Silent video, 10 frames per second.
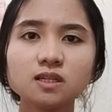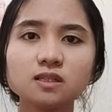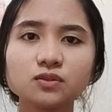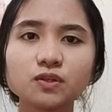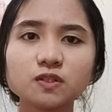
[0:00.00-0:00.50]

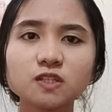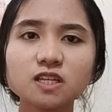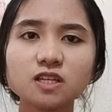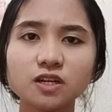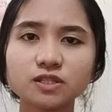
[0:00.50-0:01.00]

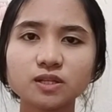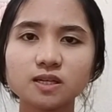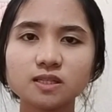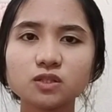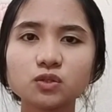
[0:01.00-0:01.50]
13 years
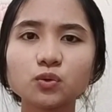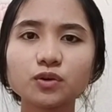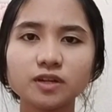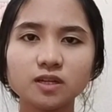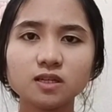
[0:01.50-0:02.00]

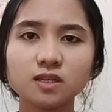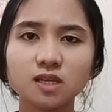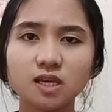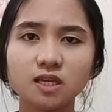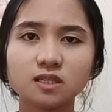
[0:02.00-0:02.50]
century.
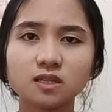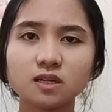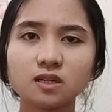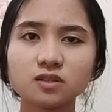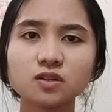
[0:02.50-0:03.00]
In
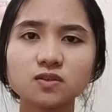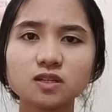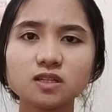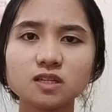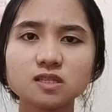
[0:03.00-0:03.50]
the
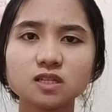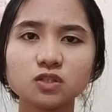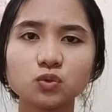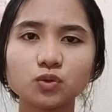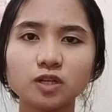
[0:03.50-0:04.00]
13 years
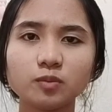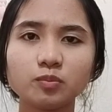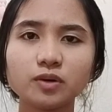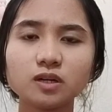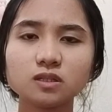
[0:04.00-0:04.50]
century
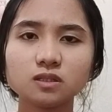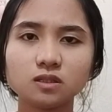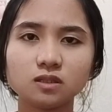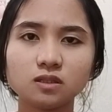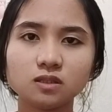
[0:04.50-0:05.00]
appeared
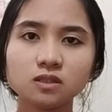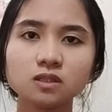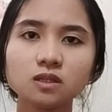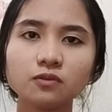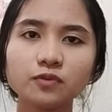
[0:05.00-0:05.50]
a
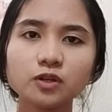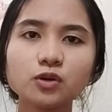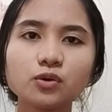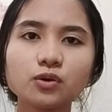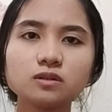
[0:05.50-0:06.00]

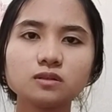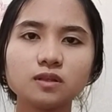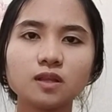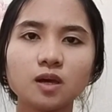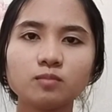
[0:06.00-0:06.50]
figure
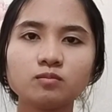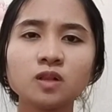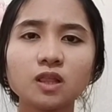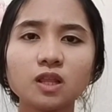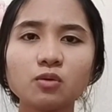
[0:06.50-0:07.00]

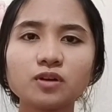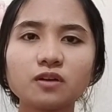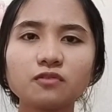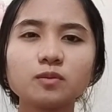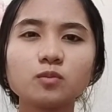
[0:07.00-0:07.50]
named
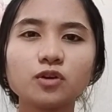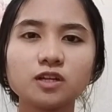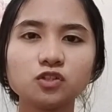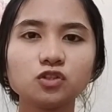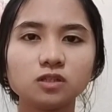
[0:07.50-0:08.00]
Leonardo
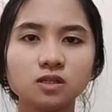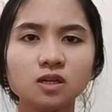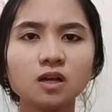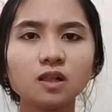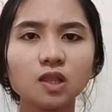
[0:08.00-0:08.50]
Fibonacci.
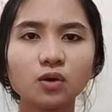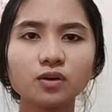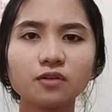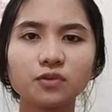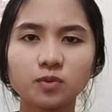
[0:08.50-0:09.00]

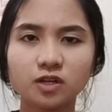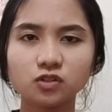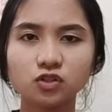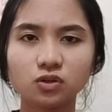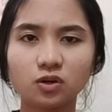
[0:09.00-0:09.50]
Leonardo
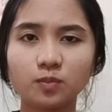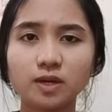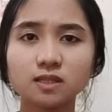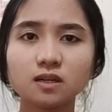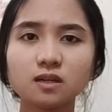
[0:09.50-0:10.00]
Fibonacci, or
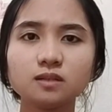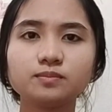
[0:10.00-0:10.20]
better